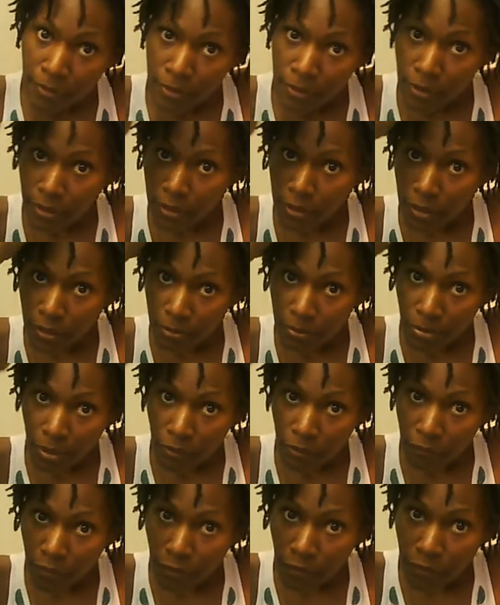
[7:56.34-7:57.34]
This has been
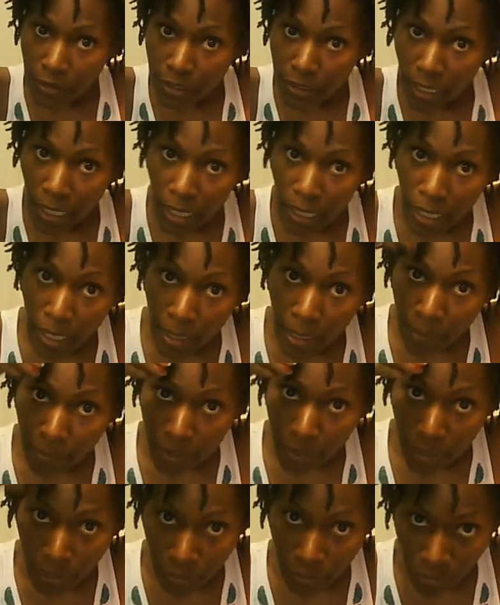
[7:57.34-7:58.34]
a very
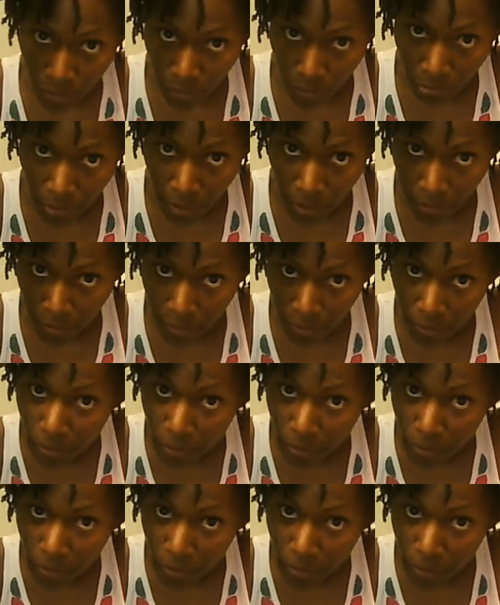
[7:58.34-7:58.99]
time-consuming